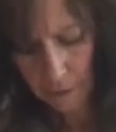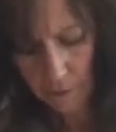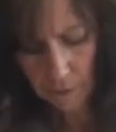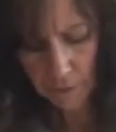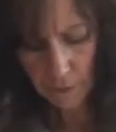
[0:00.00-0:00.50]

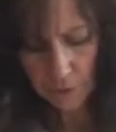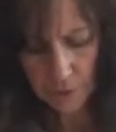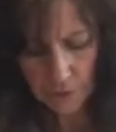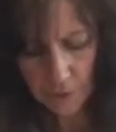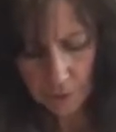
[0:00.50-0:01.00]
So you're
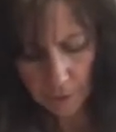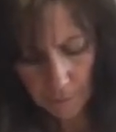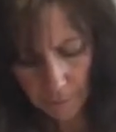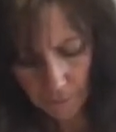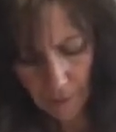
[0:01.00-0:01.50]
doing it
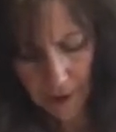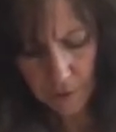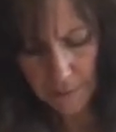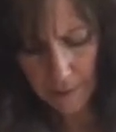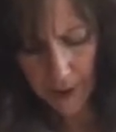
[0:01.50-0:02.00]
around
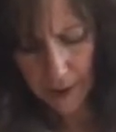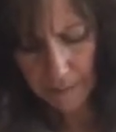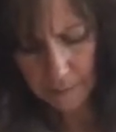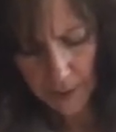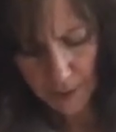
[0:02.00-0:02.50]
the
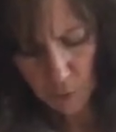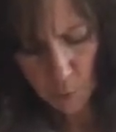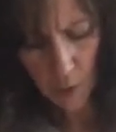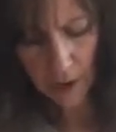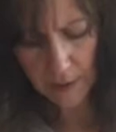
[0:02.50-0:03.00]
bottom as
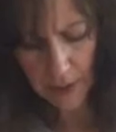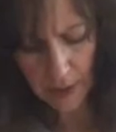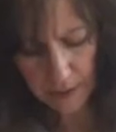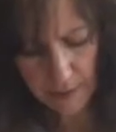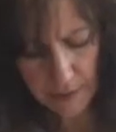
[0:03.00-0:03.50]
well
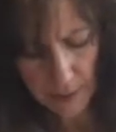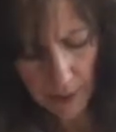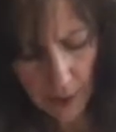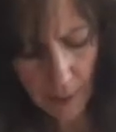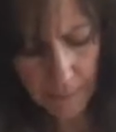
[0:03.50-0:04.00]
as
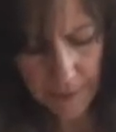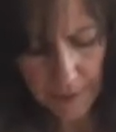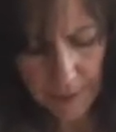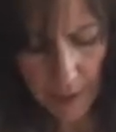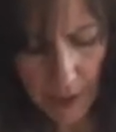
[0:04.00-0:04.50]
up the
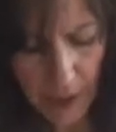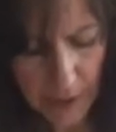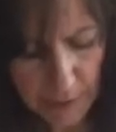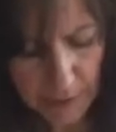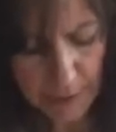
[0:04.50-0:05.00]

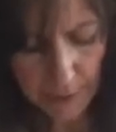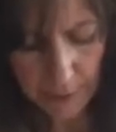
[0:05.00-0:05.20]
sides.